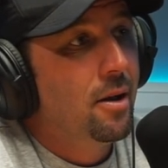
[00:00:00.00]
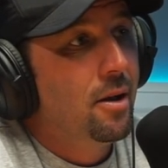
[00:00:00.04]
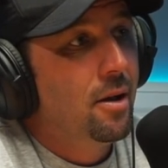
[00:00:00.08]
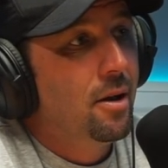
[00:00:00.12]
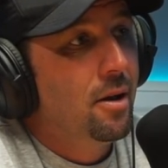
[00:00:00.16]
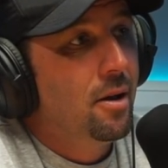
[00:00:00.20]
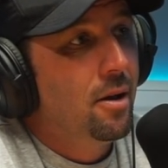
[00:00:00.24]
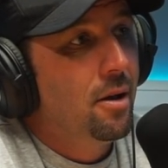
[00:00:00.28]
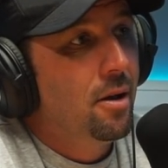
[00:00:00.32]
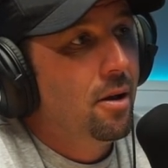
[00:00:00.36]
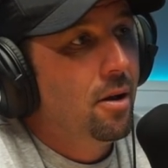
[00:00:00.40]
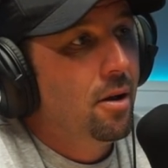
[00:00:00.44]

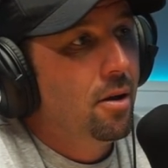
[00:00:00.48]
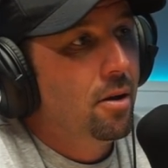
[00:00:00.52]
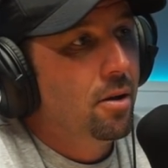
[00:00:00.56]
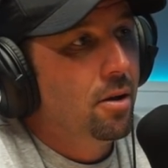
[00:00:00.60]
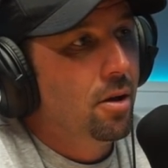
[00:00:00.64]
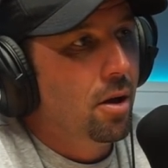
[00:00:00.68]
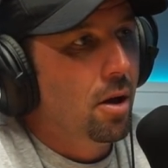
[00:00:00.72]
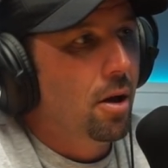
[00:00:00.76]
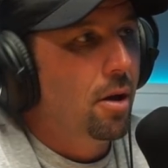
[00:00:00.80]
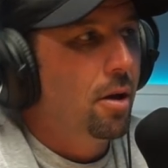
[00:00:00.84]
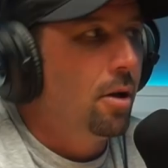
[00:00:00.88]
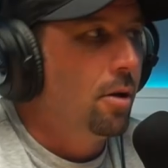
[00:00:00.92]
Yeah.
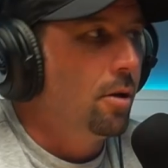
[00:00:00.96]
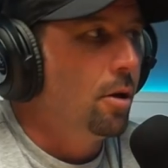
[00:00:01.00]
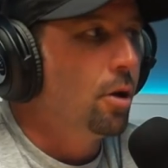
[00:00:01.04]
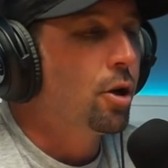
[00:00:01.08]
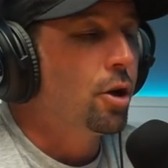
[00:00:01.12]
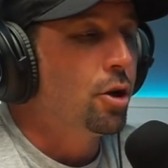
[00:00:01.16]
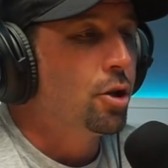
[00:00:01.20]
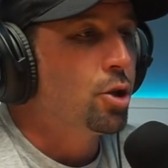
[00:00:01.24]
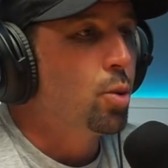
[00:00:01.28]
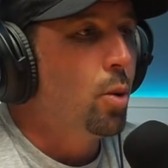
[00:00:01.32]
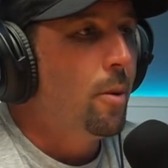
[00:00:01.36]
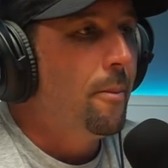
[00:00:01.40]
You're like, look
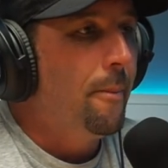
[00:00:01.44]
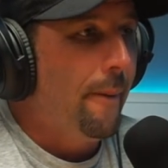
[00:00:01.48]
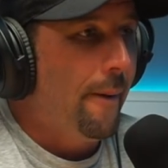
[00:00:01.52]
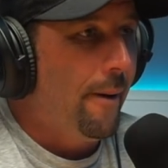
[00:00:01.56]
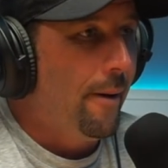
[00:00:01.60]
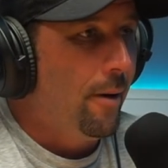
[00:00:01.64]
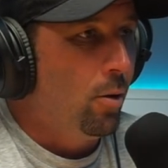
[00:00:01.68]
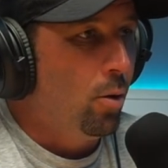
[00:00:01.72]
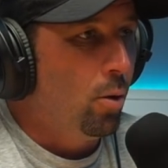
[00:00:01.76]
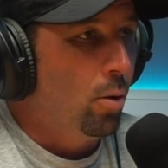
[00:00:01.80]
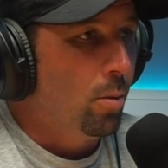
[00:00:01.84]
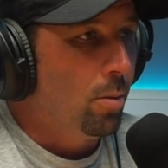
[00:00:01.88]
at Twin
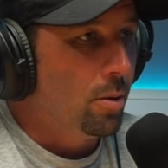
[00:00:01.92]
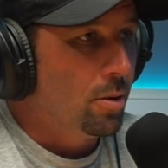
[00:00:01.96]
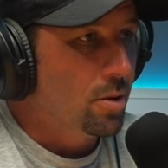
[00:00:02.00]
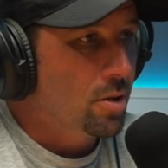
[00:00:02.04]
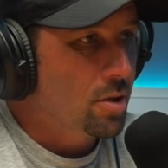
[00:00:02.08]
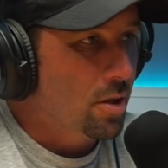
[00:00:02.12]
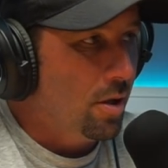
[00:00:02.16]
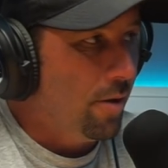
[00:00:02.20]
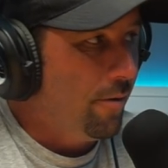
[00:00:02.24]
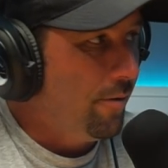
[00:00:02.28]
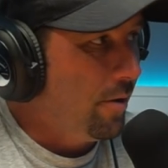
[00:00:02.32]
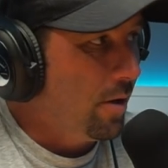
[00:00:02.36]
Paranormal and stuff.